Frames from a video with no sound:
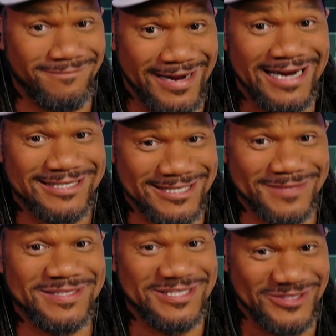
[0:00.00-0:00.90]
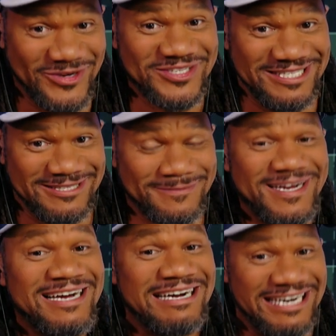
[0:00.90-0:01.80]
about fascism and socialism,
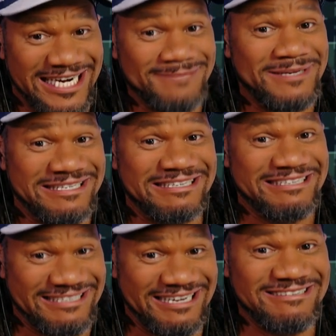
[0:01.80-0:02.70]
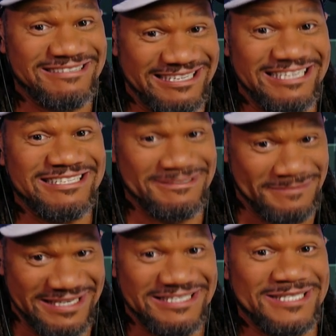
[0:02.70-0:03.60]
I make a clown-like
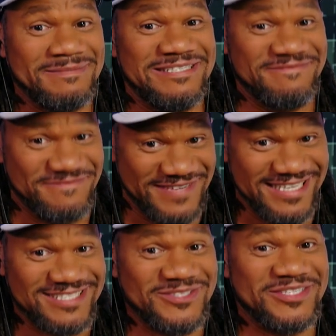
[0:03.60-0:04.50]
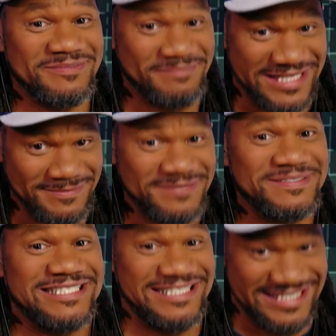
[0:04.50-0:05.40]
smile on my face. You can maybe
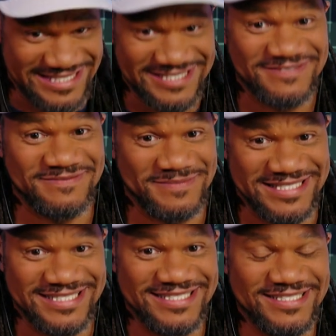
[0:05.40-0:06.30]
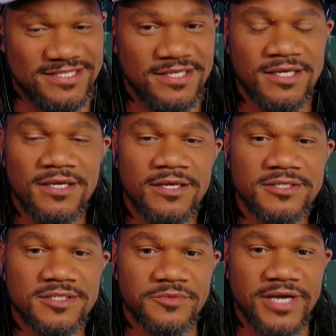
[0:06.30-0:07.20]
believe me.
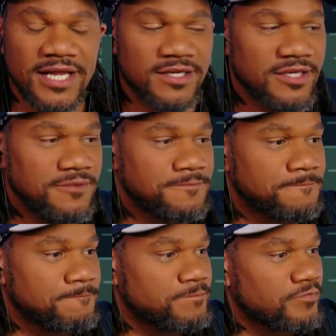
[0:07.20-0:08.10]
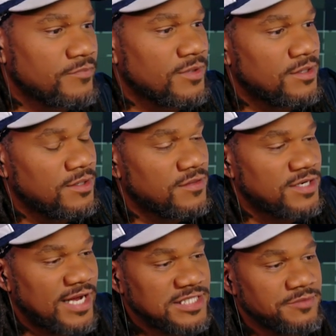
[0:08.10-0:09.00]
Here's some reality. The
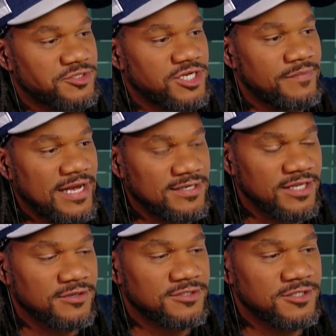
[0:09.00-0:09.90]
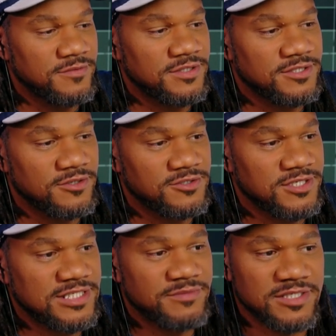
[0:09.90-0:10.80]
Nazi regime had little to do with
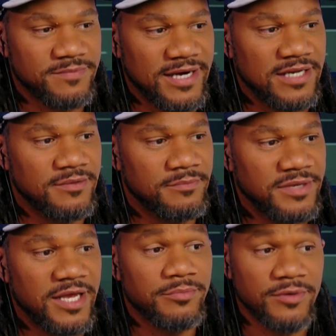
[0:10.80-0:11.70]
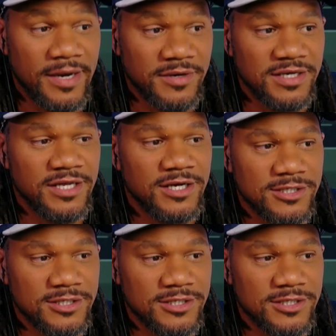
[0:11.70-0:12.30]
socialism, despite it being prominently